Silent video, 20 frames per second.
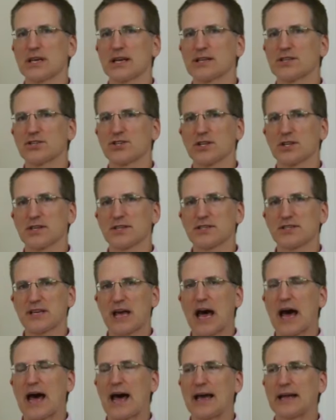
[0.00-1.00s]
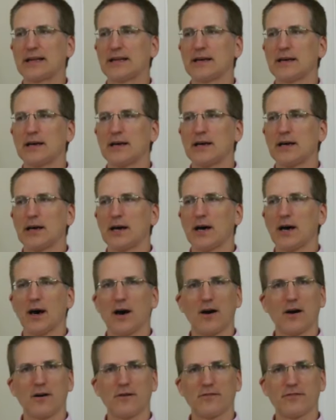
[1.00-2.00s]
into the side
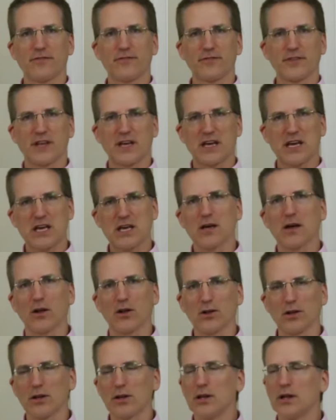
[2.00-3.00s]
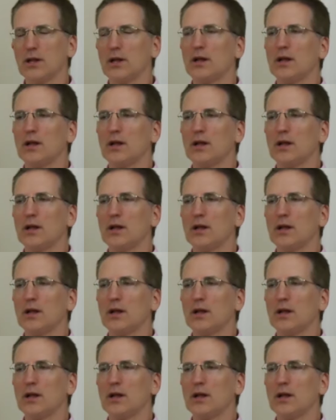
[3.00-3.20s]
of the hill.